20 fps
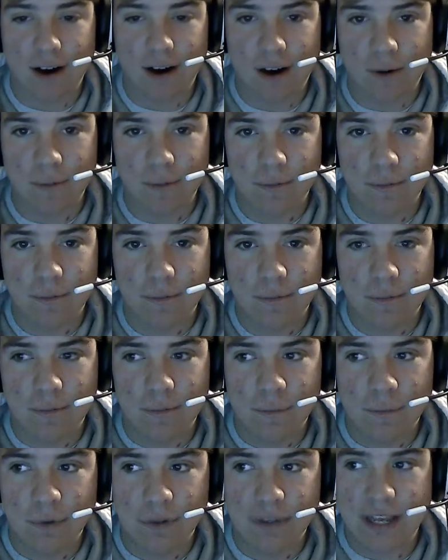
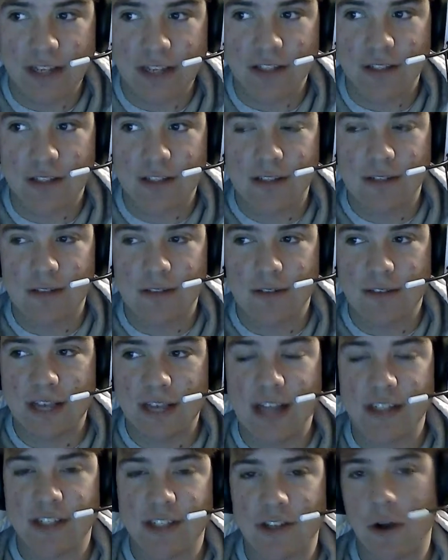But that
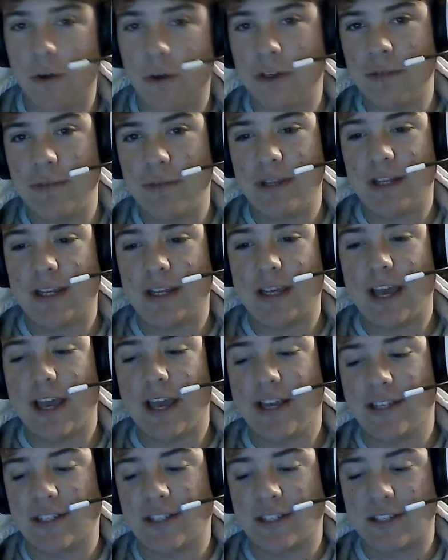tends to only be the
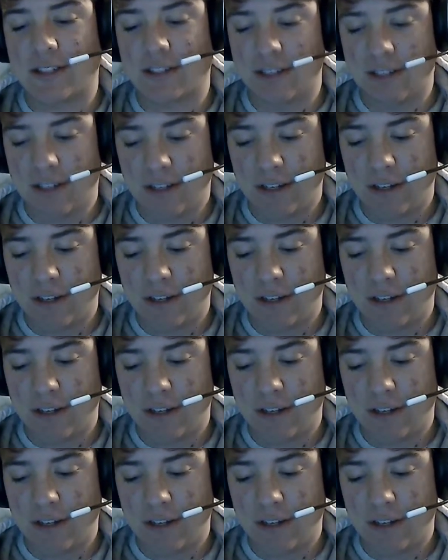case.